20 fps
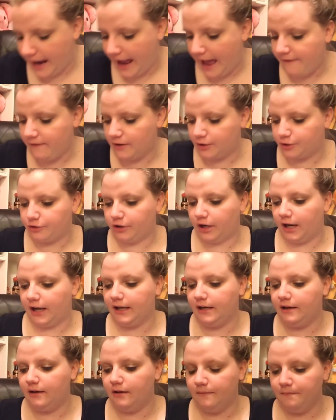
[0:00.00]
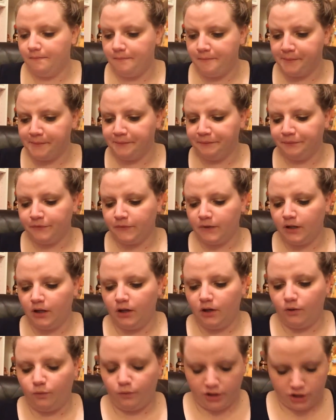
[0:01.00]
I haven't tried,
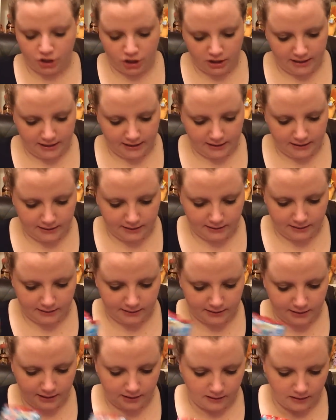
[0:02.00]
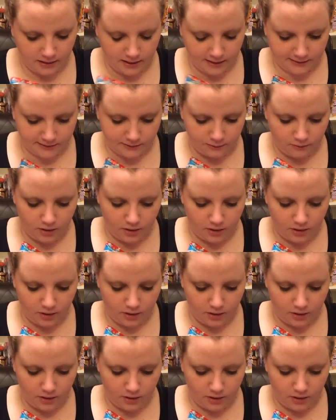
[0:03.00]
which is this